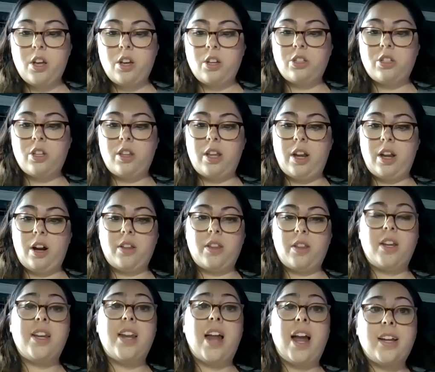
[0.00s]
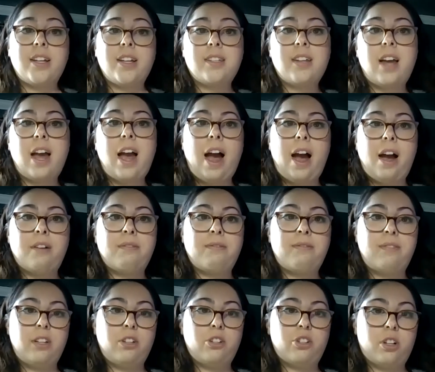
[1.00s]
So there are the nice to have
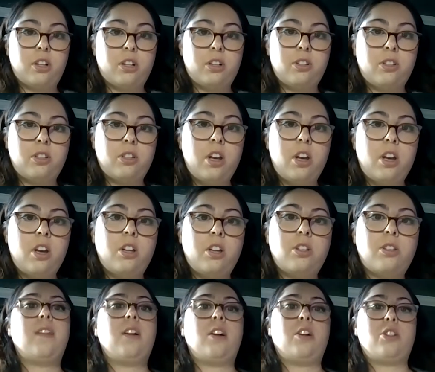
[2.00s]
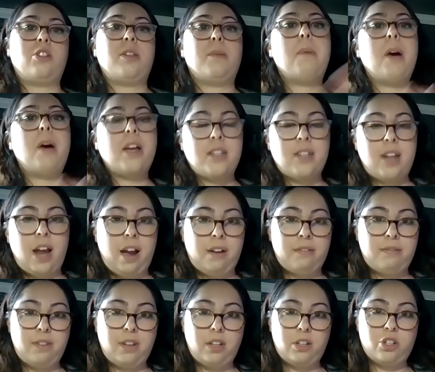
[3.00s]
features, then there's the must have
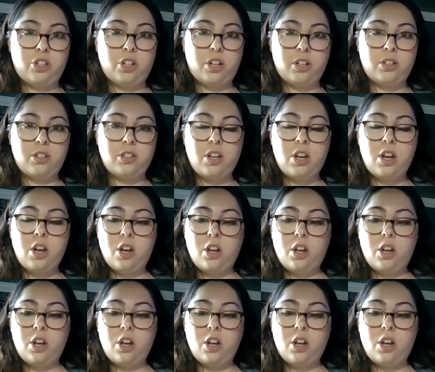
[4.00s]
features.